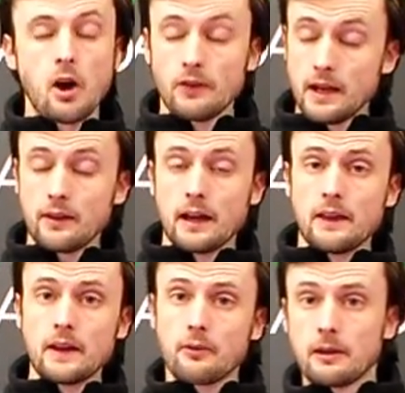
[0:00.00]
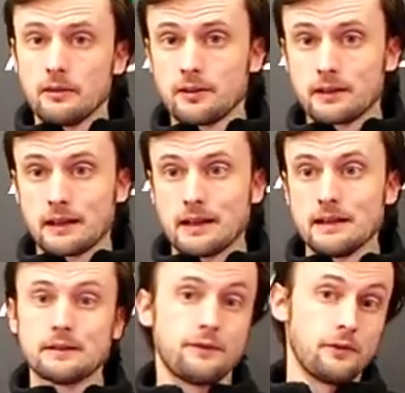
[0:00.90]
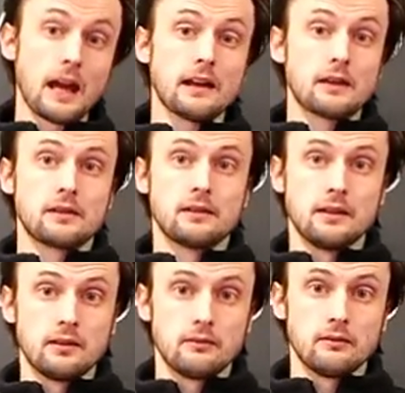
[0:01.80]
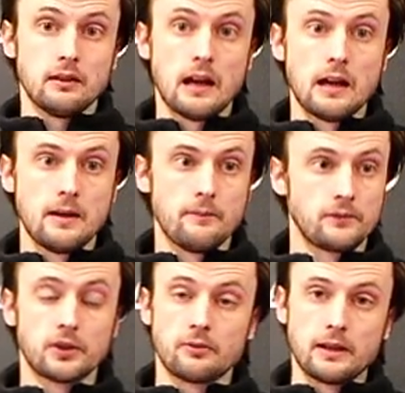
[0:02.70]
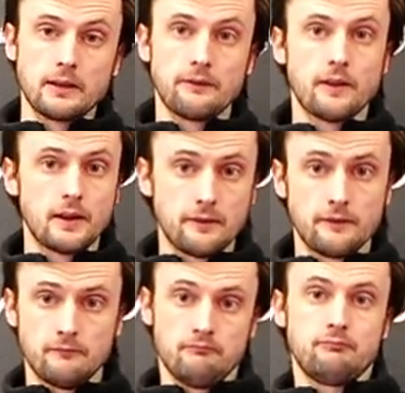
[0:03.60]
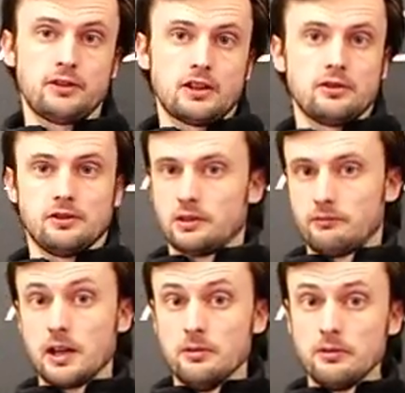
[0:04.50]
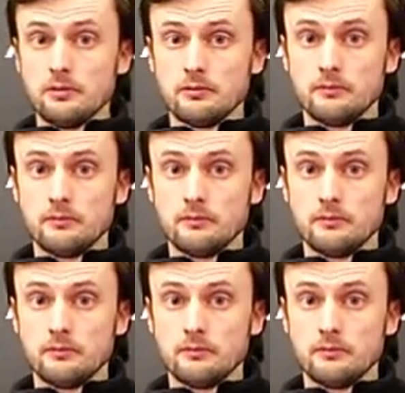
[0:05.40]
On the other hand, the other way of looking at it is, if you can actually tolerate 5 sessions in a row,